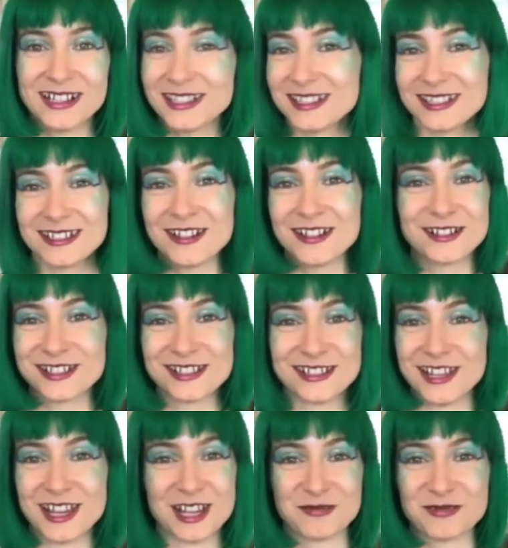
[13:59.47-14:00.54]
It is not the
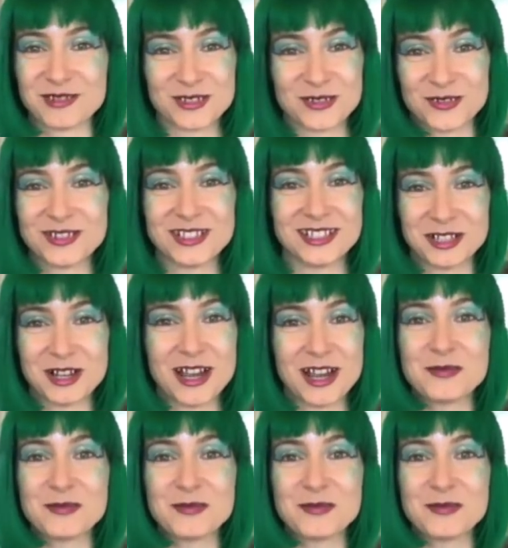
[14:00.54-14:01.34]
same. So I